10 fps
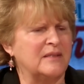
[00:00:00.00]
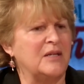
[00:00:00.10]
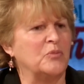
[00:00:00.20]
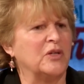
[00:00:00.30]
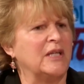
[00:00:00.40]

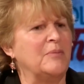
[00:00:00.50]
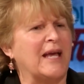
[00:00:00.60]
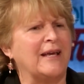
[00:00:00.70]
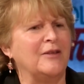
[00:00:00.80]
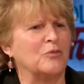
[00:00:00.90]
team really
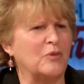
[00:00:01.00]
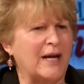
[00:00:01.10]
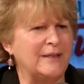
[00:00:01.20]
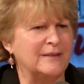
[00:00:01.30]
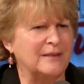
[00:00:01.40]
making the
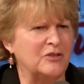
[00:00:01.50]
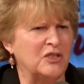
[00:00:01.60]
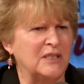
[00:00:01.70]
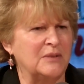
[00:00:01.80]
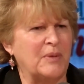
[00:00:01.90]
right
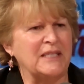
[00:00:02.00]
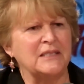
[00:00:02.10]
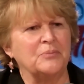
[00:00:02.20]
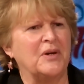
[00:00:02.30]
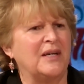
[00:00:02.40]
decisions
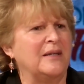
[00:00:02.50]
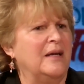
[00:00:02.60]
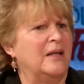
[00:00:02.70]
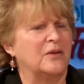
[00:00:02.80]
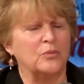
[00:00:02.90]
based upon
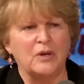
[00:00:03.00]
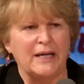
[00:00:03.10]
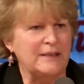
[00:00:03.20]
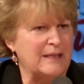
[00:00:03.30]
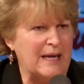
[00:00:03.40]
the
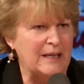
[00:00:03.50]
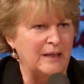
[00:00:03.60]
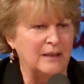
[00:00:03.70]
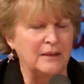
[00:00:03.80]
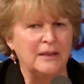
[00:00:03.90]
right
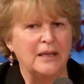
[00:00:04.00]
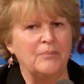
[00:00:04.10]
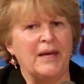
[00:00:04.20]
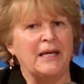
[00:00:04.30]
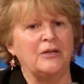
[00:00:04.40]
data,
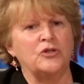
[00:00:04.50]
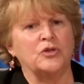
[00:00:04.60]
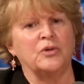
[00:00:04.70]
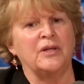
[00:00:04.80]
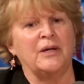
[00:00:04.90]
making
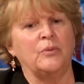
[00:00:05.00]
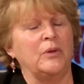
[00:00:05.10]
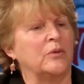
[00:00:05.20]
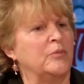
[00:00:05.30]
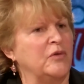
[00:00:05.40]
sure that we
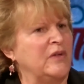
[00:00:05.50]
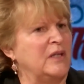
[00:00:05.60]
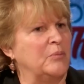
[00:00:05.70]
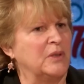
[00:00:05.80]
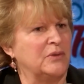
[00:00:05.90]
were moving
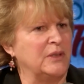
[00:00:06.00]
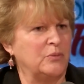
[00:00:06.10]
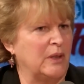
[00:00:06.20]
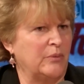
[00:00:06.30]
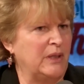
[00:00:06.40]
the building
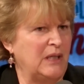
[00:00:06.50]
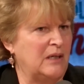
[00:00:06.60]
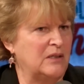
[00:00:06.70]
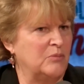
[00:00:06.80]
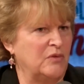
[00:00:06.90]
where we
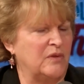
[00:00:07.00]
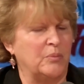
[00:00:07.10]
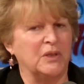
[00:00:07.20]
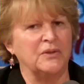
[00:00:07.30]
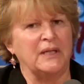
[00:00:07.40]
needed to move the
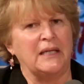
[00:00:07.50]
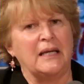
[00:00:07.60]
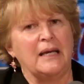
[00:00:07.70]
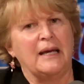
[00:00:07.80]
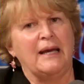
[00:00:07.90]
building.
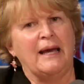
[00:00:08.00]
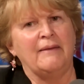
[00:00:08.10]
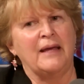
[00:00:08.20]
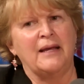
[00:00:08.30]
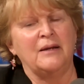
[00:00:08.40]
And
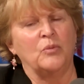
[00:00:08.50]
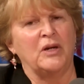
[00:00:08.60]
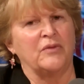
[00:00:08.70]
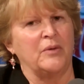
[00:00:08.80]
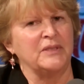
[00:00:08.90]
then
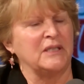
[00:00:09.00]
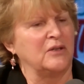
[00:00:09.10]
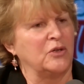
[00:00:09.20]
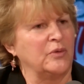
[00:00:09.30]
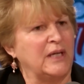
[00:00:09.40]
whenever I was in the
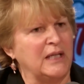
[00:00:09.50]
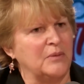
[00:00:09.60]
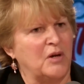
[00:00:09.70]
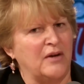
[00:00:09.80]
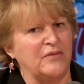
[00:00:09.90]

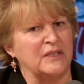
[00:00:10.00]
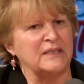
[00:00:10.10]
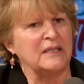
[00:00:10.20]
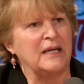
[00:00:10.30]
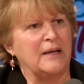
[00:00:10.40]
curriculum
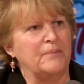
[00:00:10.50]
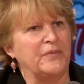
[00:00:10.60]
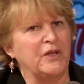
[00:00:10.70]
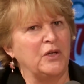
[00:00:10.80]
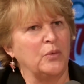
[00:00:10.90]
office,
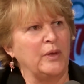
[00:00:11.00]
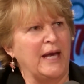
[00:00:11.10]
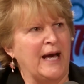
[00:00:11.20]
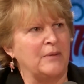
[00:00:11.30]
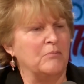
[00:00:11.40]
we
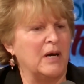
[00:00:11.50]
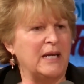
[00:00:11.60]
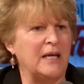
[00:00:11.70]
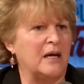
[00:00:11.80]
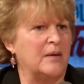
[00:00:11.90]
had
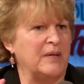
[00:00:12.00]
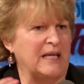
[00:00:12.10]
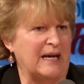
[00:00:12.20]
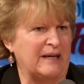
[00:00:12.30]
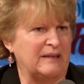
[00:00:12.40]
money coming
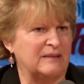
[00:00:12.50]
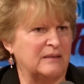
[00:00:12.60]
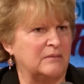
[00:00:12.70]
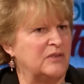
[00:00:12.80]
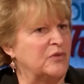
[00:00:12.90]
at
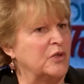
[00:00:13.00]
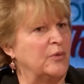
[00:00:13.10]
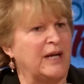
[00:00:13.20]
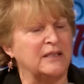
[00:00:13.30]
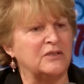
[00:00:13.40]
us, different
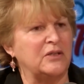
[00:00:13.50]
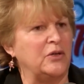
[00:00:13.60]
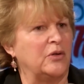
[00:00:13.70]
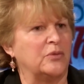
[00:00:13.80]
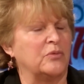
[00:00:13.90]
grants that
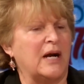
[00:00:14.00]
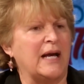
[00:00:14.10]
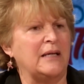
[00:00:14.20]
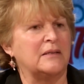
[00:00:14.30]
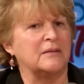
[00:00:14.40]
you could
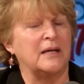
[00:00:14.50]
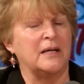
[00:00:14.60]
write,